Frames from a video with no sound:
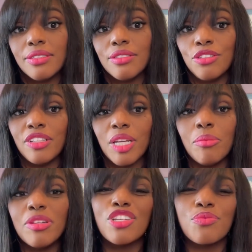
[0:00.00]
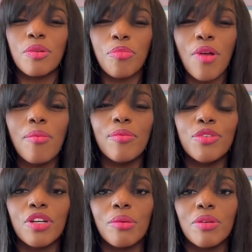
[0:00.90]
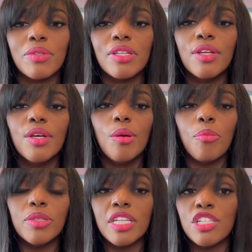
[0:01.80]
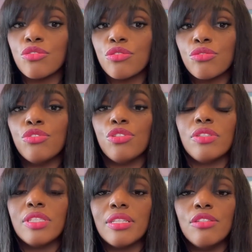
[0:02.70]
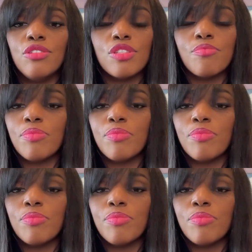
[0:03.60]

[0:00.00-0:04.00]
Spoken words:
You're not coming just with a problem, you're coming with potential solutions, and then you just